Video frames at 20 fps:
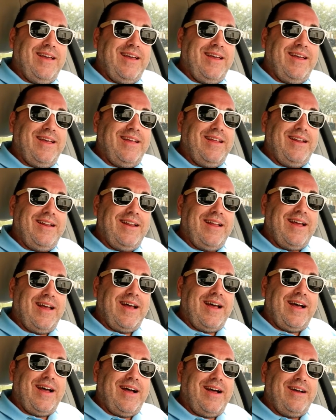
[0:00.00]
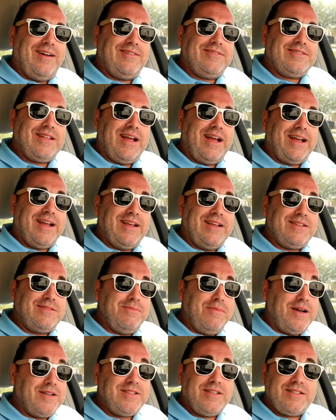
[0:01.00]
and I was like,
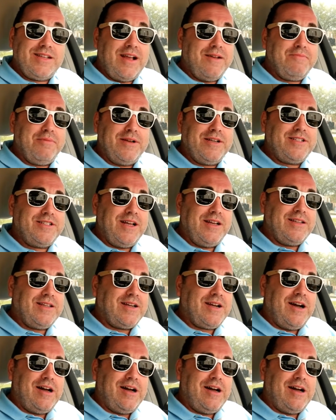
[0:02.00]
as much as I appreciate the